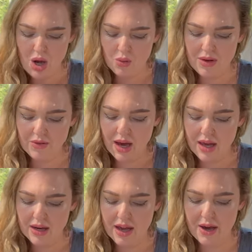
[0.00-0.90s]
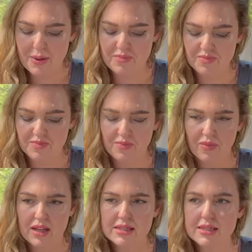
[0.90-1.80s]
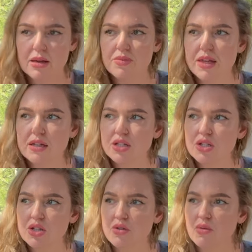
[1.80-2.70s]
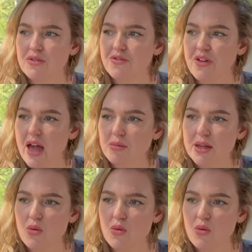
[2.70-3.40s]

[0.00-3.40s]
We've got something to do with family